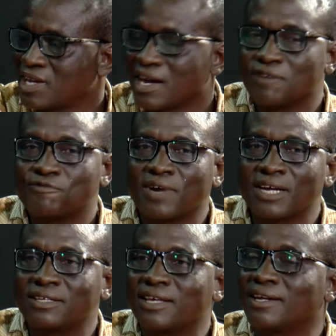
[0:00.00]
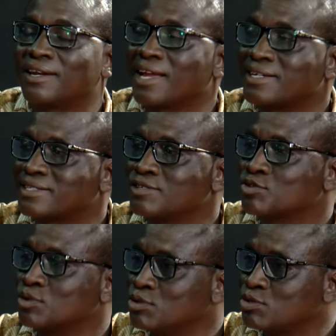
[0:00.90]
and find a lasting
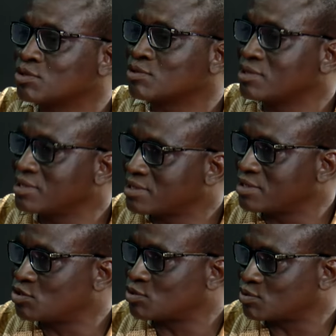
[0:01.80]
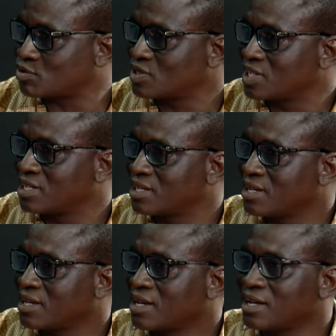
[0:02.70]
solution to these issues.
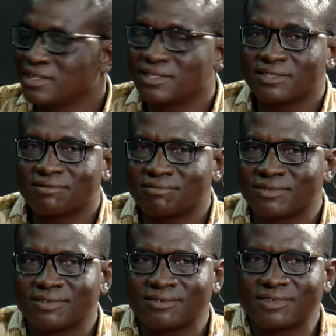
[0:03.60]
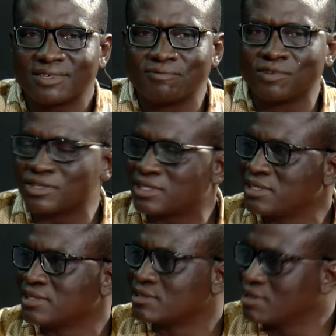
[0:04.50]
And if
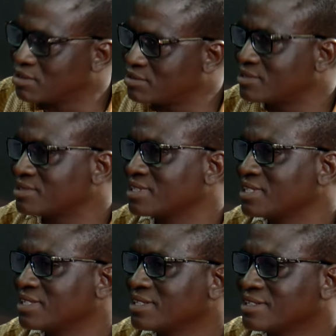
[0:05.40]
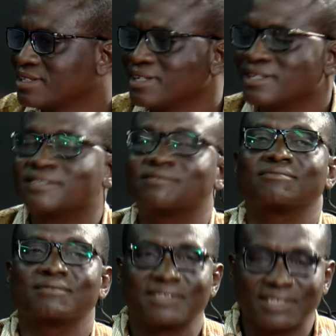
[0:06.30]
nothing is done,
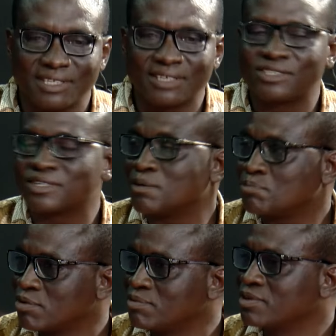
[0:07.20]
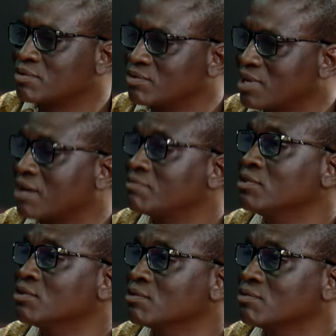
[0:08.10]
then the Nigerian public will have
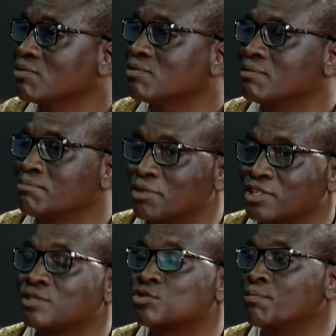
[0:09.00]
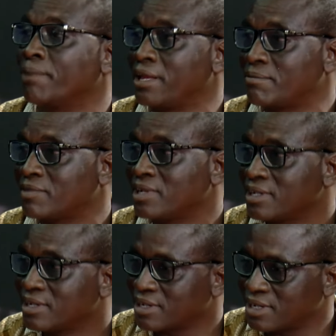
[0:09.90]
nobody to blame
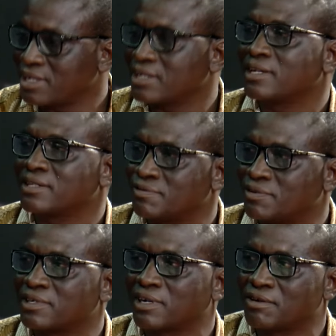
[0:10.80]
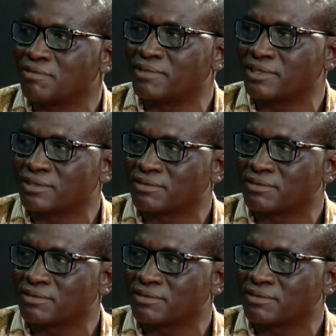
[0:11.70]
rather than the federal government.